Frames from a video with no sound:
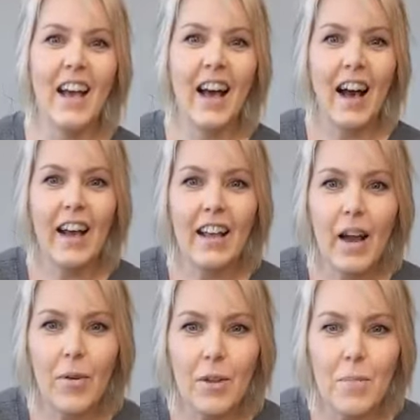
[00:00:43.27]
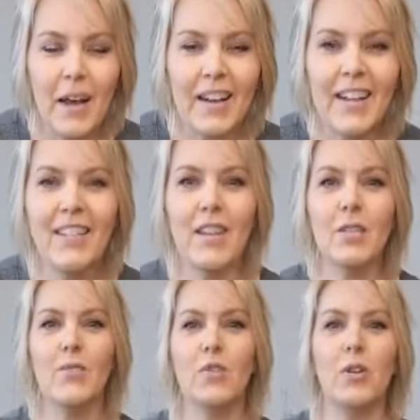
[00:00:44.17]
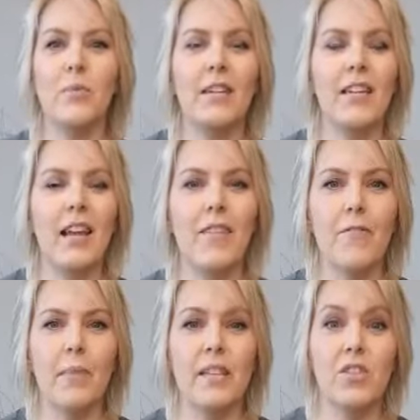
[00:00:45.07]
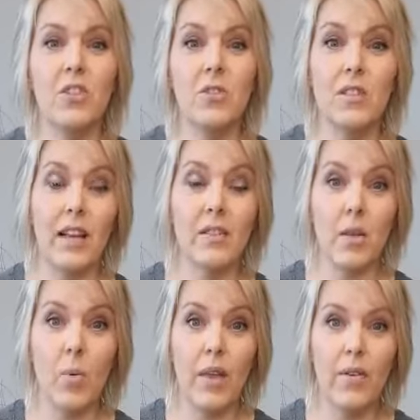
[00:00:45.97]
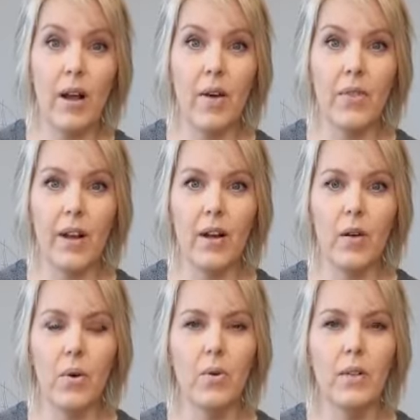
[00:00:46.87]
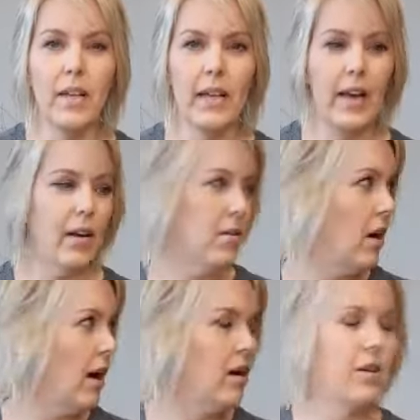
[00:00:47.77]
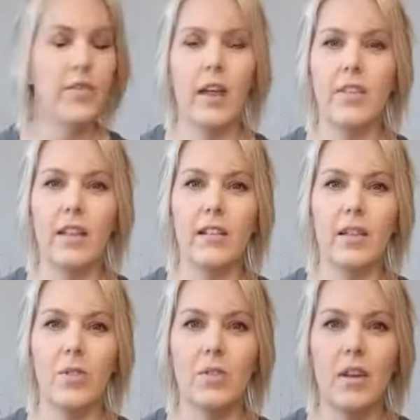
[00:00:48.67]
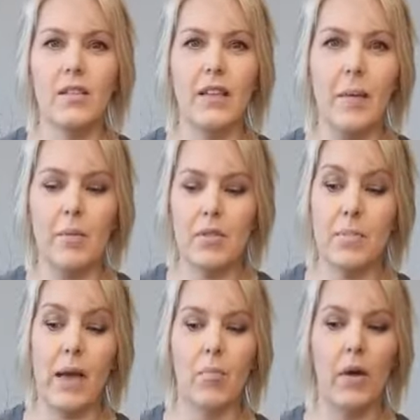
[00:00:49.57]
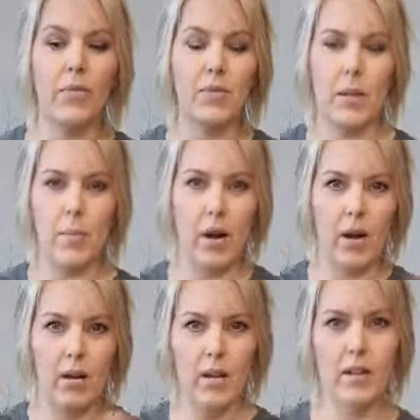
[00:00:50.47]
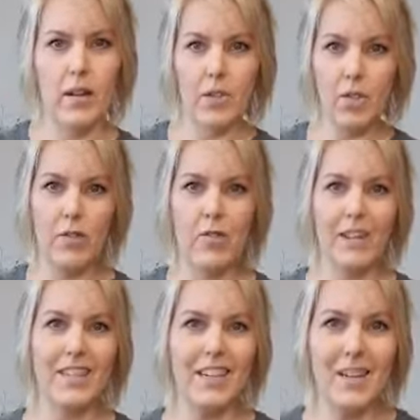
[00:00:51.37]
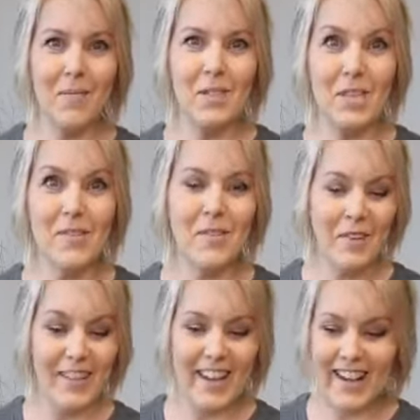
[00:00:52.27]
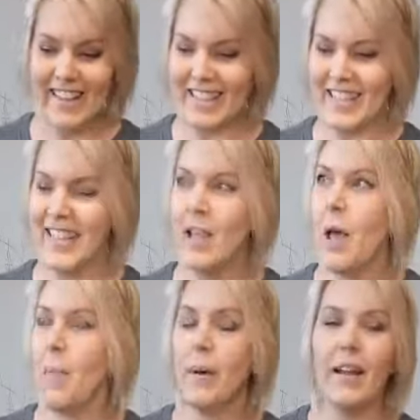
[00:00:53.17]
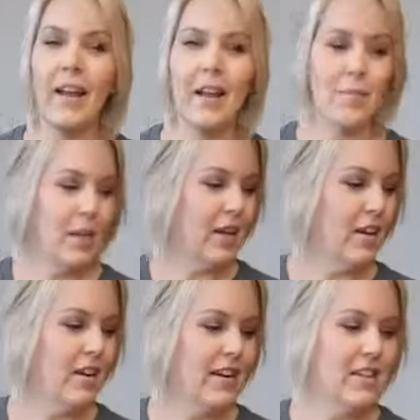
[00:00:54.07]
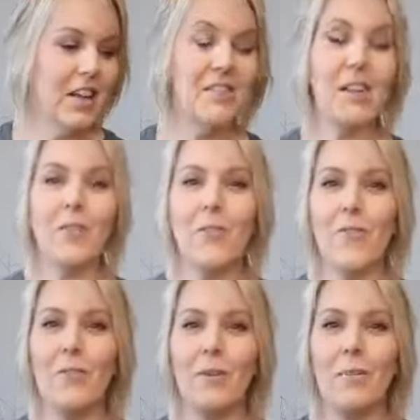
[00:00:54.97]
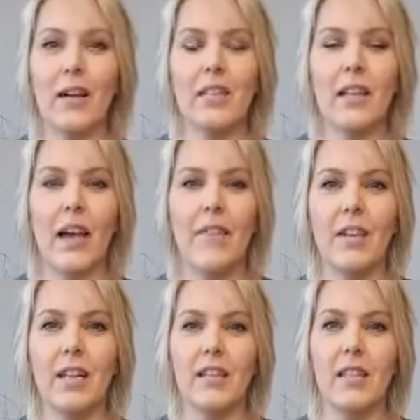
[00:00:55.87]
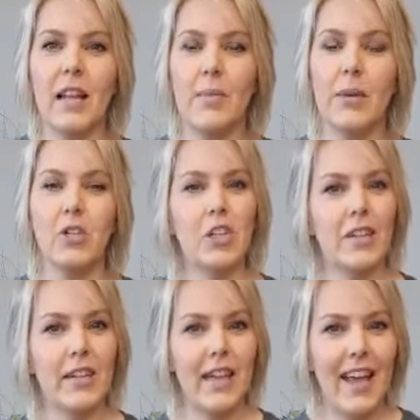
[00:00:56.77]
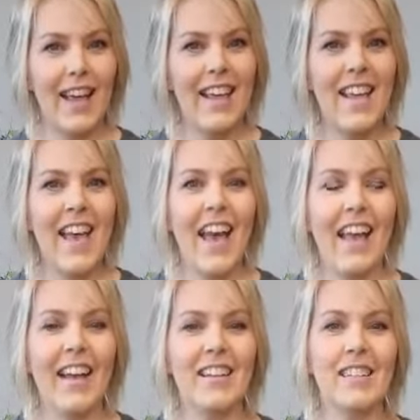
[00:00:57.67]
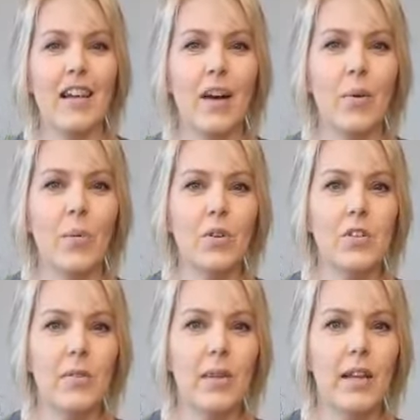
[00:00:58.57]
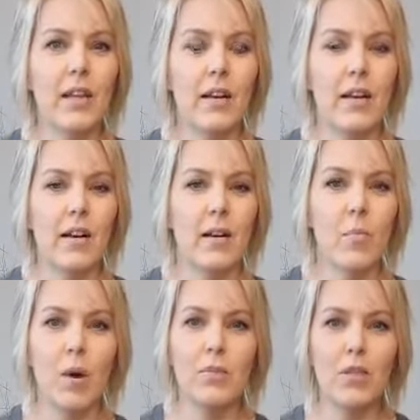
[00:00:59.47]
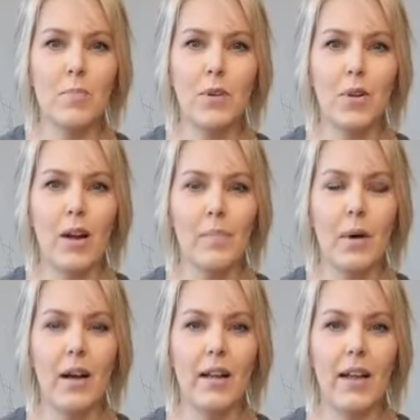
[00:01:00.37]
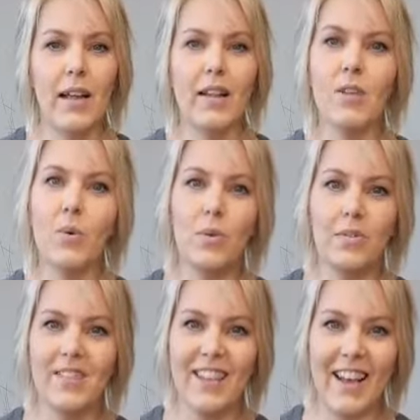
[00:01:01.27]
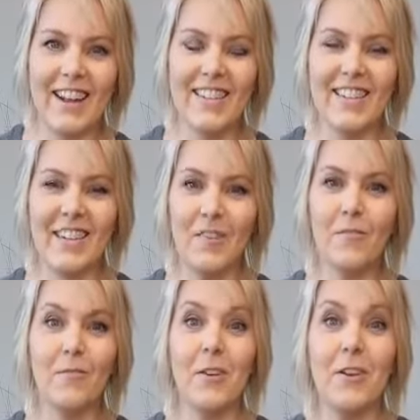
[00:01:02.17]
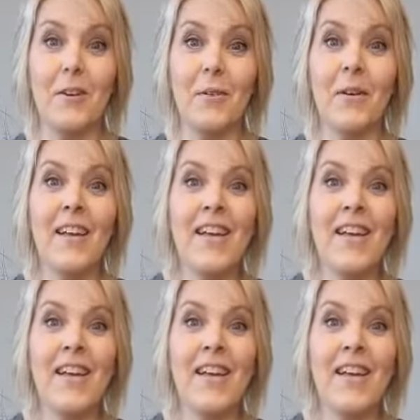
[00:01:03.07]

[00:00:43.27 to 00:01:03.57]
Hi, how are you, Patty? Thanks for joining me today from Massachusetts. How's the weather out there? Holy cow. I heard that the East Coast got slammed with some bad weather somewhere. Not sure if it extended up to you or not, but I am here in downtown Norfolk, Nebraska, having a sunny but chilly day, and we're doing warm soup in the crock pot and cool designs here for you.